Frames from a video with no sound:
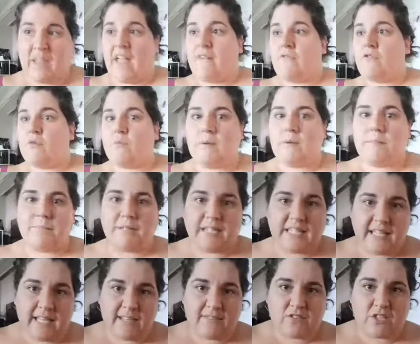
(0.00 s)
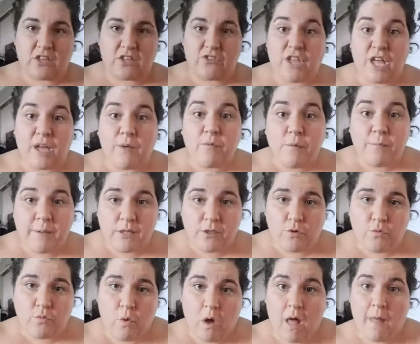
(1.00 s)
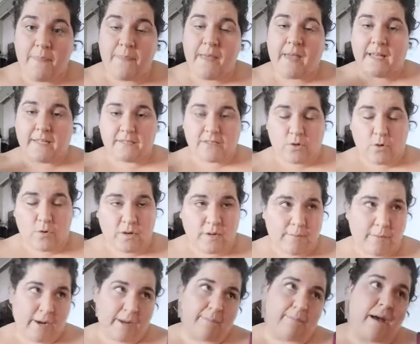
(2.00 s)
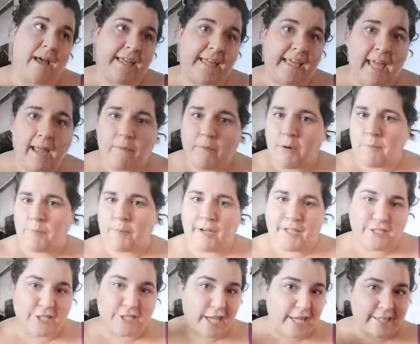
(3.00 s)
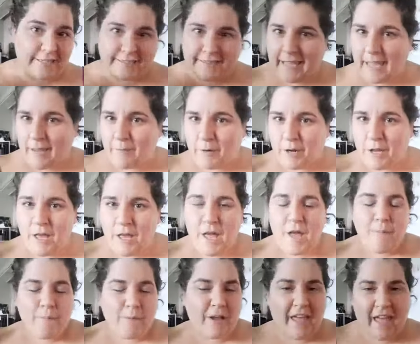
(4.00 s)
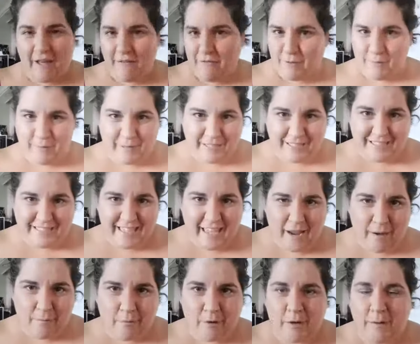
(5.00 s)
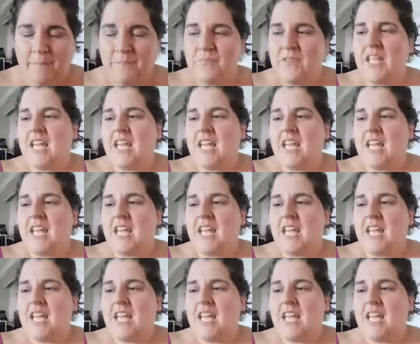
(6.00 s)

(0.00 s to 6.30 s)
Everyone believes that they will be the one that's going to break my camera, break Janet's camera, break everybody's camera.